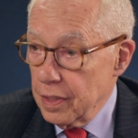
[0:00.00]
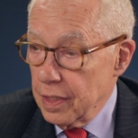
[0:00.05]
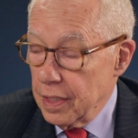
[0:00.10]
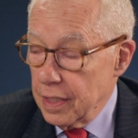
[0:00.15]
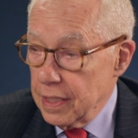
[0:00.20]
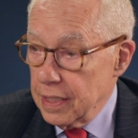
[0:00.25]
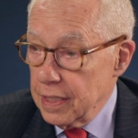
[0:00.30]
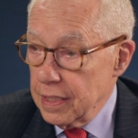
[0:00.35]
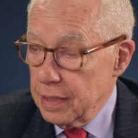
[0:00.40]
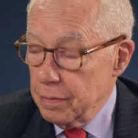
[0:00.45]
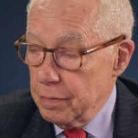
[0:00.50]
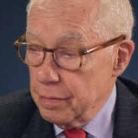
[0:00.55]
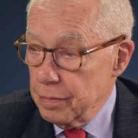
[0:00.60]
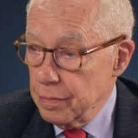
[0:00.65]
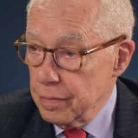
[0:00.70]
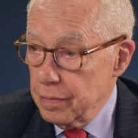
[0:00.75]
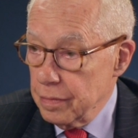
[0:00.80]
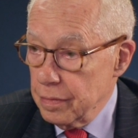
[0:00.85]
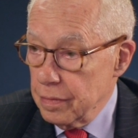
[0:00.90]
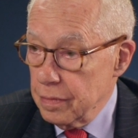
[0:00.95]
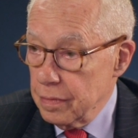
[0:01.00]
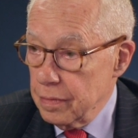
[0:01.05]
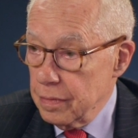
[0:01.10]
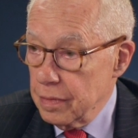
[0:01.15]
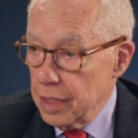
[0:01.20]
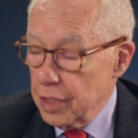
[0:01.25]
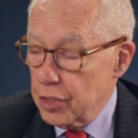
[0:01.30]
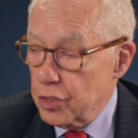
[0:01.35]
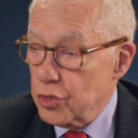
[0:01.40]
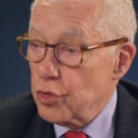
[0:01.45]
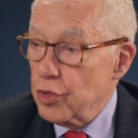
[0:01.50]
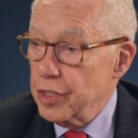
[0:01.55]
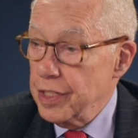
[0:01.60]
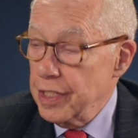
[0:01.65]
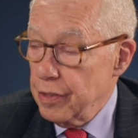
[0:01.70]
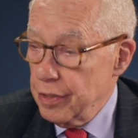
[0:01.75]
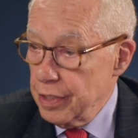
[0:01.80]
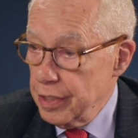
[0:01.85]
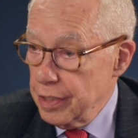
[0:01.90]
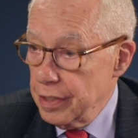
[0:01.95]
um,
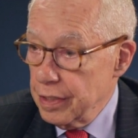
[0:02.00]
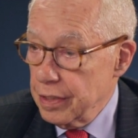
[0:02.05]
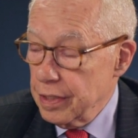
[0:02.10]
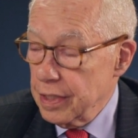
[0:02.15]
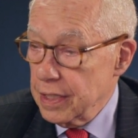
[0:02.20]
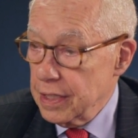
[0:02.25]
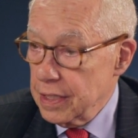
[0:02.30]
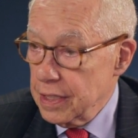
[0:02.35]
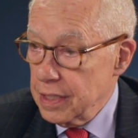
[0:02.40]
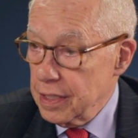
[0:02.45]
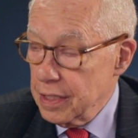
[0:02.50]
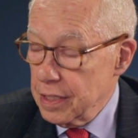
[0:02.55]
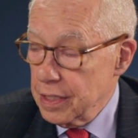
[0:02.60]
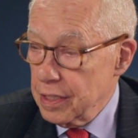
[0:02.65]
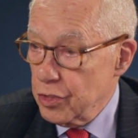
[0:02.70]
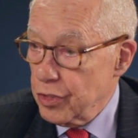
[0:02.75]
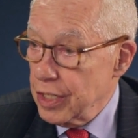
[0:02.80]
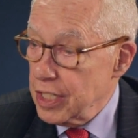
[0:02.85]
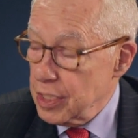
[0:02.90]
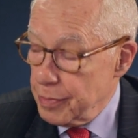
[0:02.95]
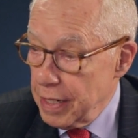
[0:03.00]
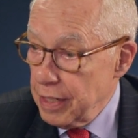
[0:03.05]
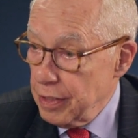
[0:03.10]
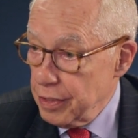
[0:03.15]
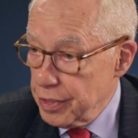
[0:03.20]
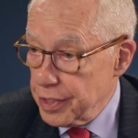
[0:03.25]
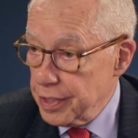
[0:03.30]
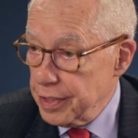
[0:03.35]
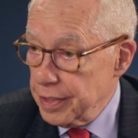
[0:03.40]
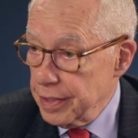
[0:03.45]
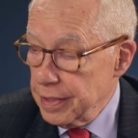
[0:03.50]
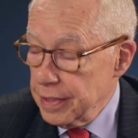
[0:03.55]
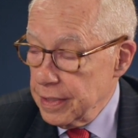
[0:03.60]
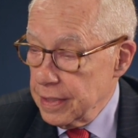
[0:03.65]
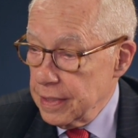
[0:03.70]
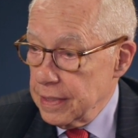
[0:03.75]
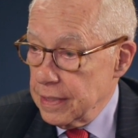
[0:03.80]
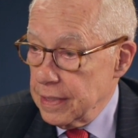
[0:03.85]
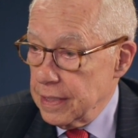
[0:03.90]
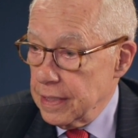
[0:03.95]
extraordinary uh, transparency
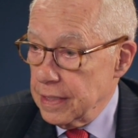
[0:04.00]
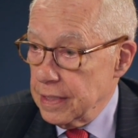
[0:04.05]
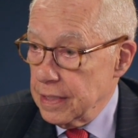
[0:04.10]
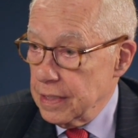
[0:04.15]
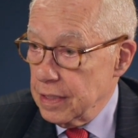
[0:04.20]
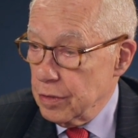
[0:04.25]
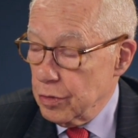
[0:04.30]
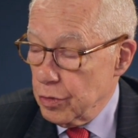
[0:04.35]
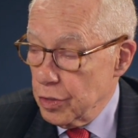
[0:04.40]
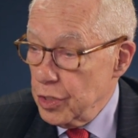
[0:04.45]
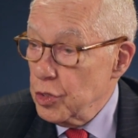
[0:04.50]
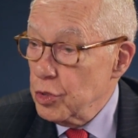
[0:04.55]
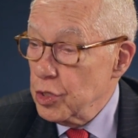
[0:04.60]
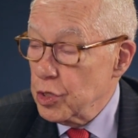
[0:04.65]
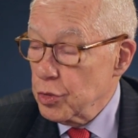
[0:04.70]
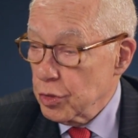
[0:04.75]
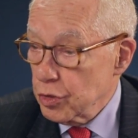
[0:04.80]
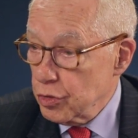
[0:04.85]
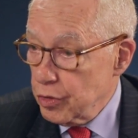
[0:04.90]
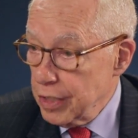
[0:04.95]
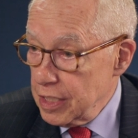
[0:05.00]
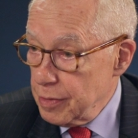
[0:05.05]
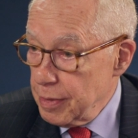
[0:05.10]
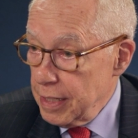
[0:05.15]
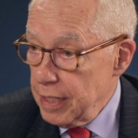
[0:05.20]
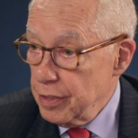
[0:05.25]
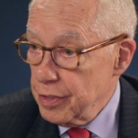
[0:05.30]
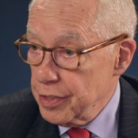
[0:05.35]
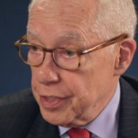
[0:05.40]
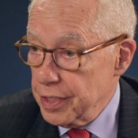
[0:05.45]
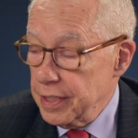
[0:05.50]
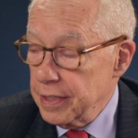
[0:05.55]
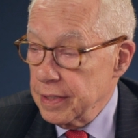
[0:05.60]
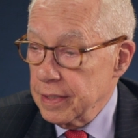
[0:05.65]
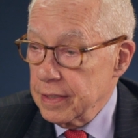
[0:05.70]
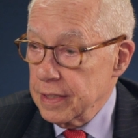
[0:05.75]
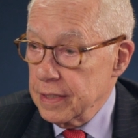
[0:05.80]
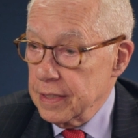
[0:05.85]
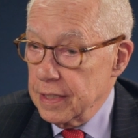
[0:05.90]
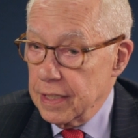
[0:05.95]
uh, or unusual transparency.
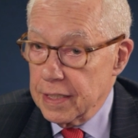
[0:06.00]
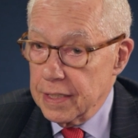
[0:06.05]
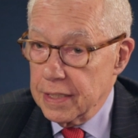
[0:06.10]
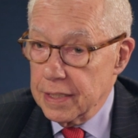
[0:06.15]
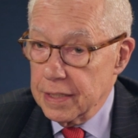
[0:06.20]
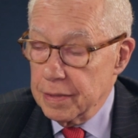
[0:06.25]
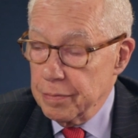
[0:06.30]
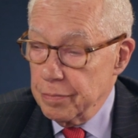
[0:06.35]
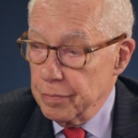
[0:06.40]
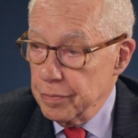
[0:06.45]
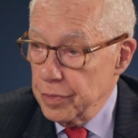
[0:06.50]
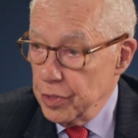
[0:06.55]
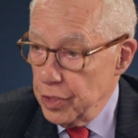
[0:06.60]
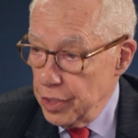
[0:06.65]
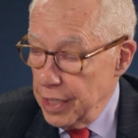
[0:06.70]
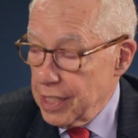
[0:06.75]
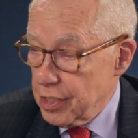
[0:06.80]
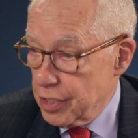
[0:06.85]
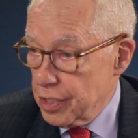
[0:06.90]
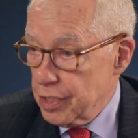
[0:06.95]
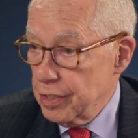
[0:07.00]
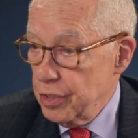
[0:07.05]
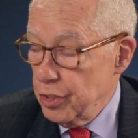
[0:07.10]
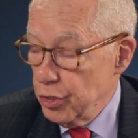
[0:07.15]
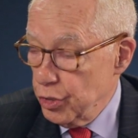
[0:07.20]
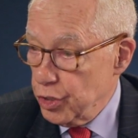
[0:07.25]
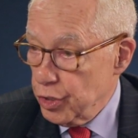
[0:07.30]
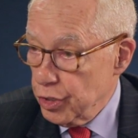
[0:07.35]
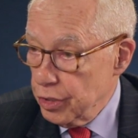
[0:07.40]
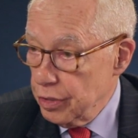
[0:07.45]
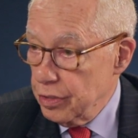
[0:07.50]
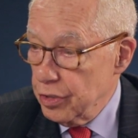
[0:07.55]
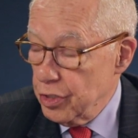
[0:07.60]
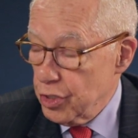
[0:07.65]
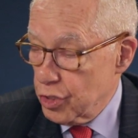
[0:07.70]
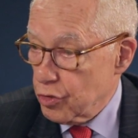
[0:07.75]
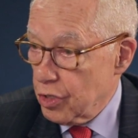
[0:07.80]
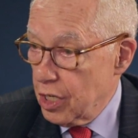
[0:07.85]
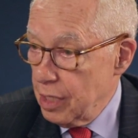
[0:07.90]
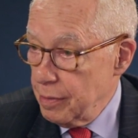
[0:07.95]
Um, yes, you should
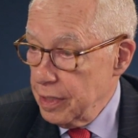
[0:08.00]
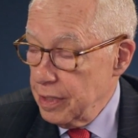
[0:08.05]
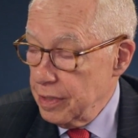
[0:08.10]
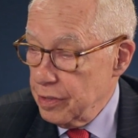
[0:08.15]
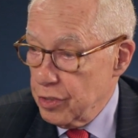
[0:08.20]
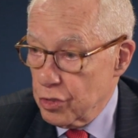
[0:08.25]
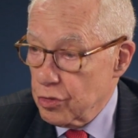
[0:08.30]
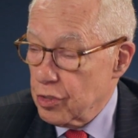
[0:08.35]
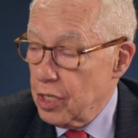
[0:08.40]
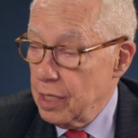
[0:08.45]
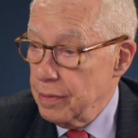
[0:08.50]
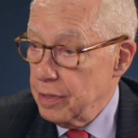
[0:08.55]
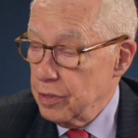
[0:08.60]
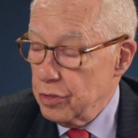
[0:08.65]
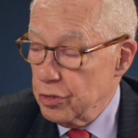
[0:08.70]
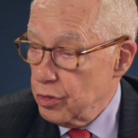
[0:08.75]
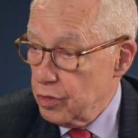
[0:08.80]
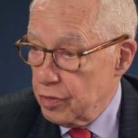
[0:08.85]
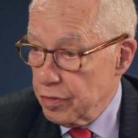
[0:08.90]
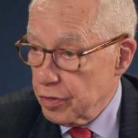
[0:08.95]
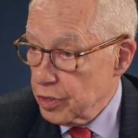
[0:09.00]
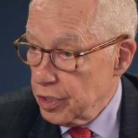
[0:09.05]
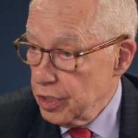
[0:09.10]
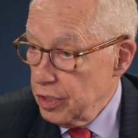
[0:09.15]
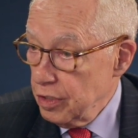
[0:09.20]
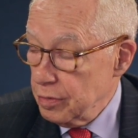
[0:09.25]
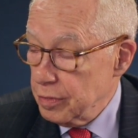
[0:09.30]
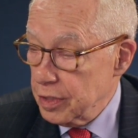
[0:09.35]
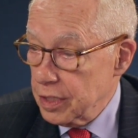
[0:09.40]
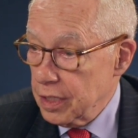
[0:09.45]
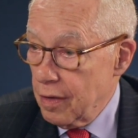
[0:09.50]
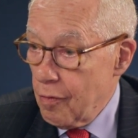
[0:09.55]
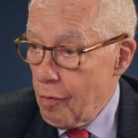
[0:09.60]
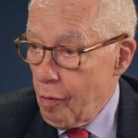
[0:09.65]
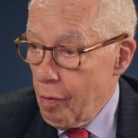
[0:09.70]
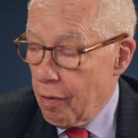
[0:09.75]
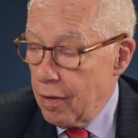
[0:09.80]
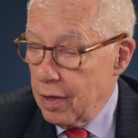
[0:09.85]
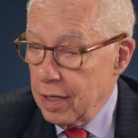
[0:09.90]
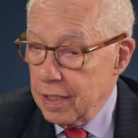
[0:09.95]
describe it and describe it in truthful terms.
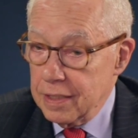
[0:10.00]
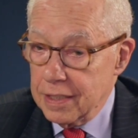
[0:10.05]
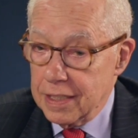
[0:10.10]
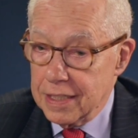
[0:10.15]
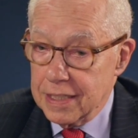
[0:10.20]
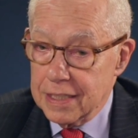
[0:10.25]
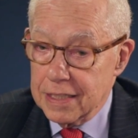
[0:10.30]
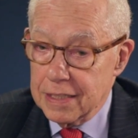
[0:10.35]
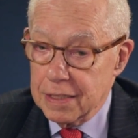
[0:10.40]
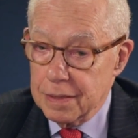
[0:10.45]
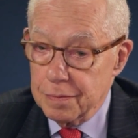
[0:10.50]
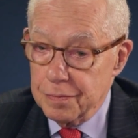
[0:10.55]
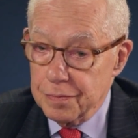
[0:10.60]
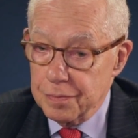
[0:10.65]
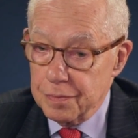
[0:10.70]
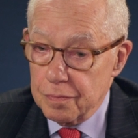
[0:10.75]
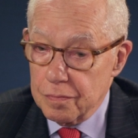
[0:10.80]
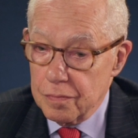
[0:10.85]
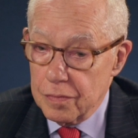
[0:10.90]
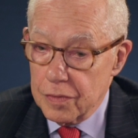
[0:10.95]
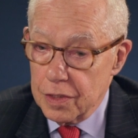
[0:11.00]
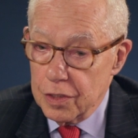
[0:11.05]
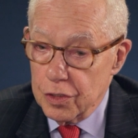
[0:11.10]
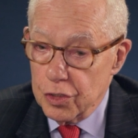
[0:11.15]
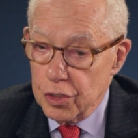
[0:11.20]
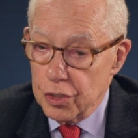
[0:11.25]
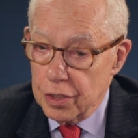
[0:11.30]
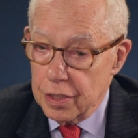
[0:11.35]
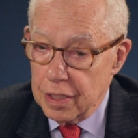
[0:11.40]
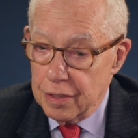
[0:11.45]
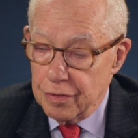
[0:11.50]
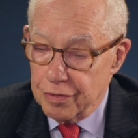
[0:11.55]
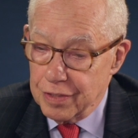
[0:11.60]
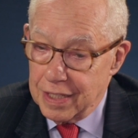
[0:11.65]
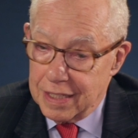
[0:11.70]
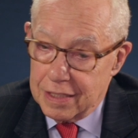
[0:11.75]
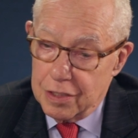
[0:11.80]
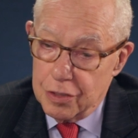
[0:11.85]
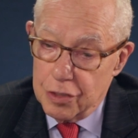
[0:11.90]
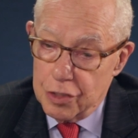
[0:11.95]
Um, in
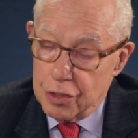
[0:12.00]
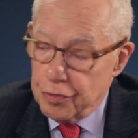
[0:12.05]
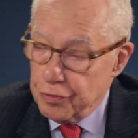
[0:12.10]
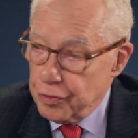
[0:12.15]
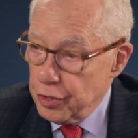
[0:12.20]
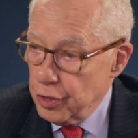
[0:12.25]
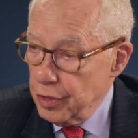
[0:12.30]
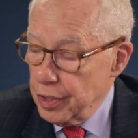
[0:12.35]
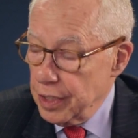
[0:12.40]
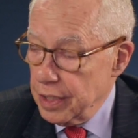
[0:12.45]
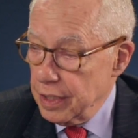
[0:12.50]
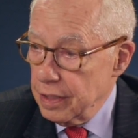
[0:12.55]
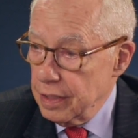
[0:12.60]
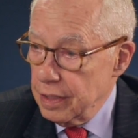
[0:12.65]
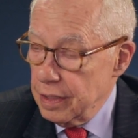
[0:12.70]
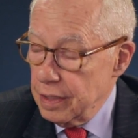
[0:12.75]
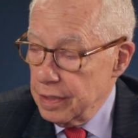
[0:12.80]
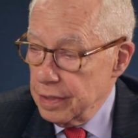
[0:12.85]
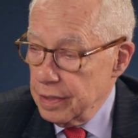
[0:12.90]
fact, in deferring